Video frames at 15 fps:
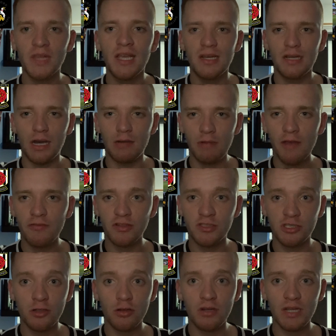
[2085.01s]
However,
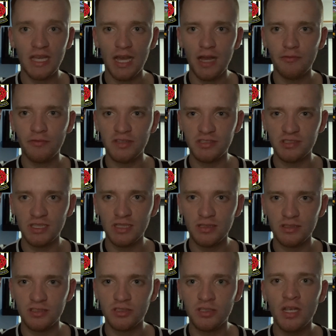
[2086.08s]
Chorley have
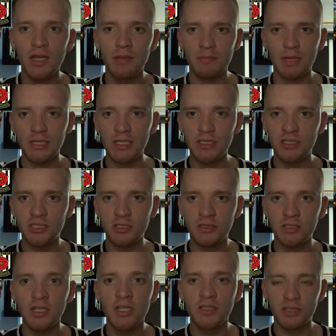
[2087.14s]
since managed
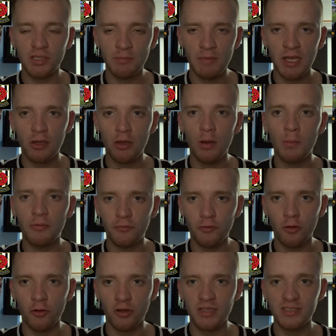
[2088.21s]
to make up
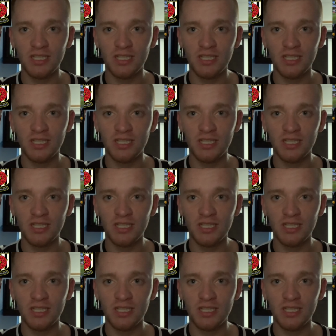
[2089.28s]
for it,